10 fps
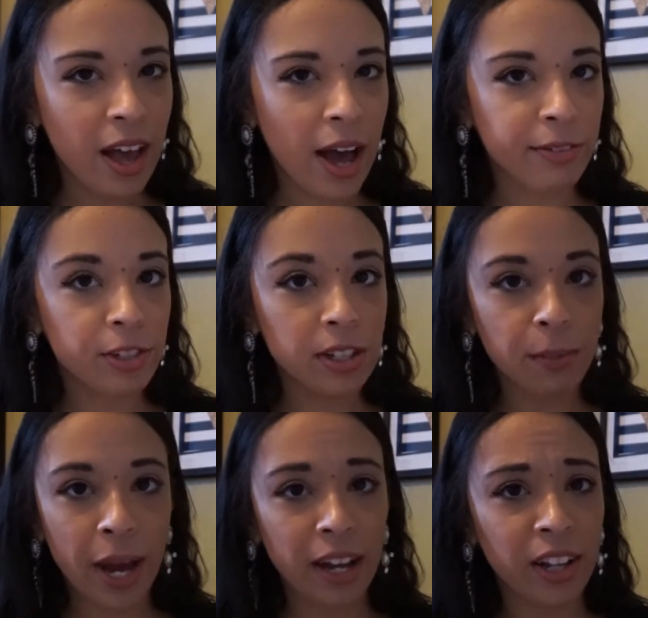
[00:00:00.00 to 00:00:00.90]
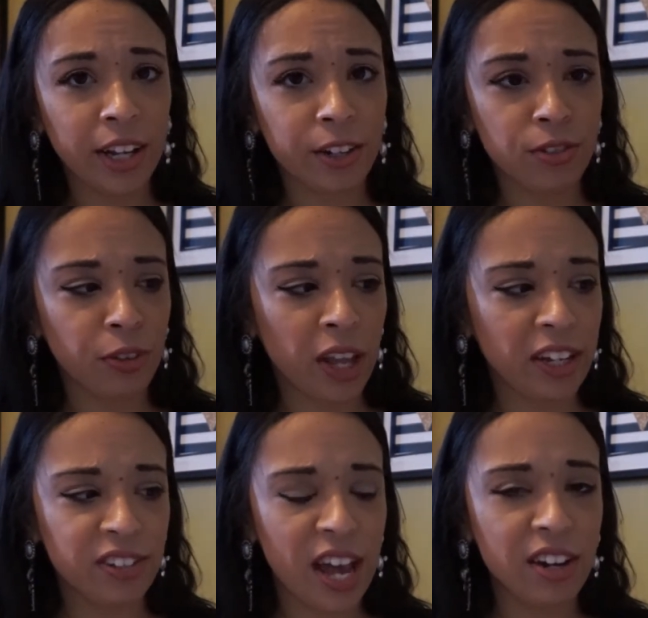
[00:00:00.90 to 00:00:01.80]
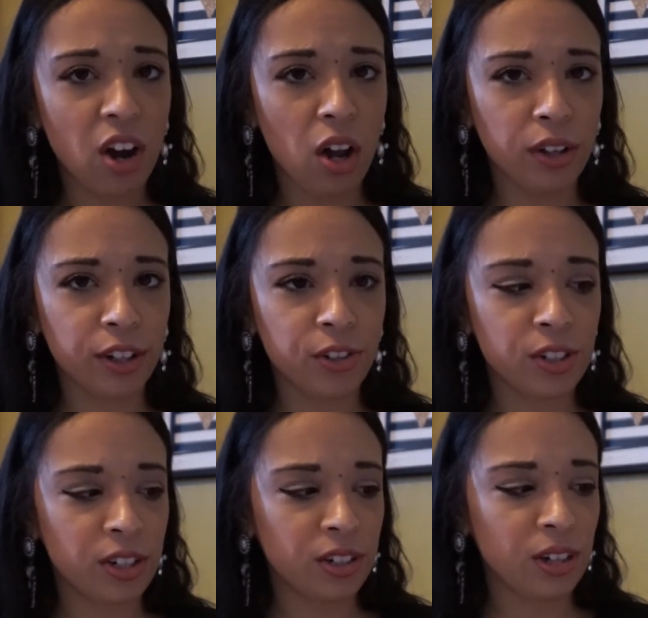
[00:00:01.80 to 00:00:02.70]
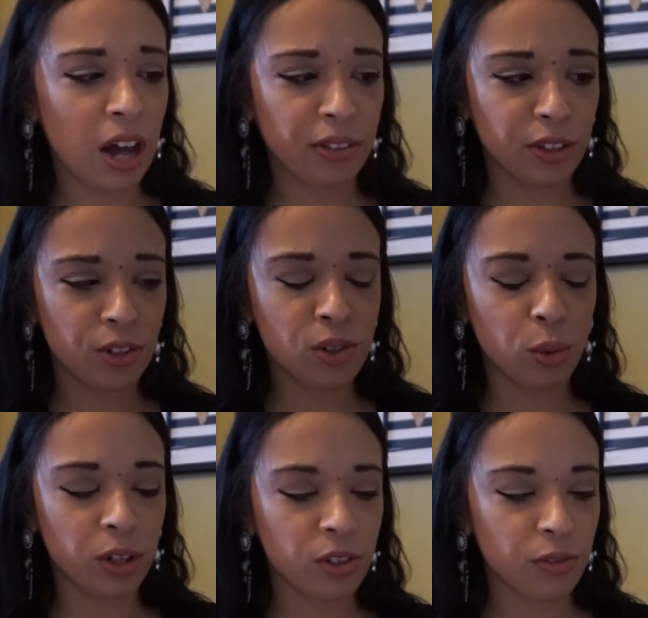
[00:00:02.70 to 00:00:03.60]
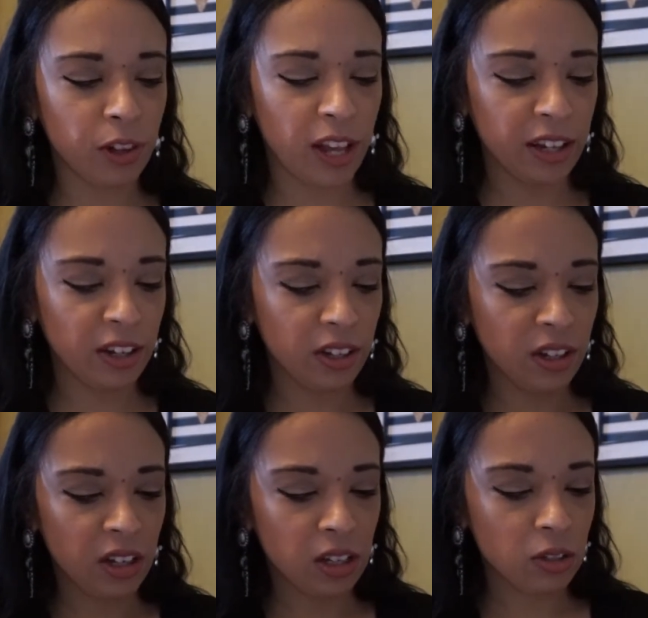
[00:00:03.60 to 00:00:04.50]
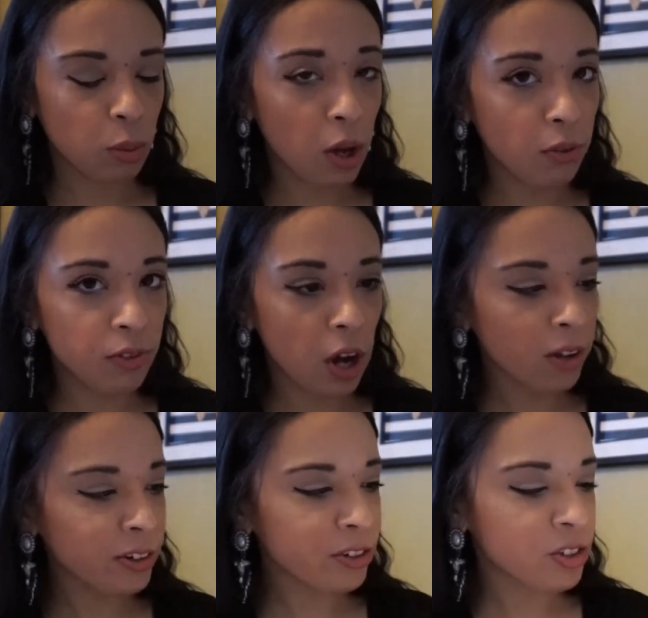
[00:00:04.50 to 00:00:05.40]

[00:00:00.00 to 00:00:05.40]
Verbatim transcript: I've seen them at Claire's for like $10 and other stores for like $12.